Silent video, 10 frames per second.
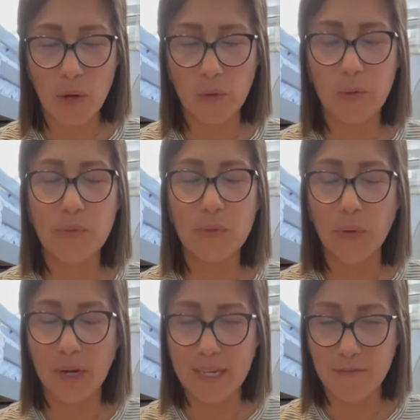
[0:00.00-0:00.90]
groups
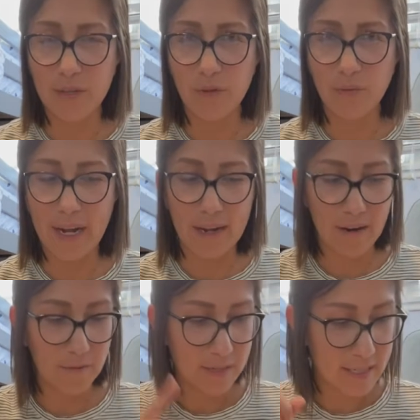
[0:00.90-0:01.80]
or individual writing
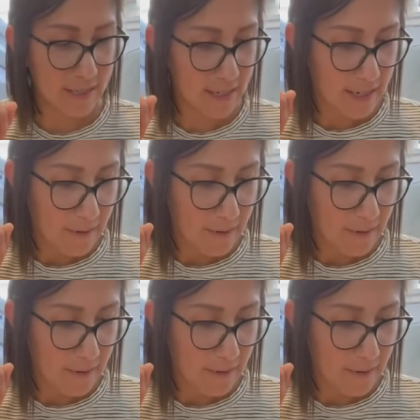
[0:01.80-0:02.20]
conferences.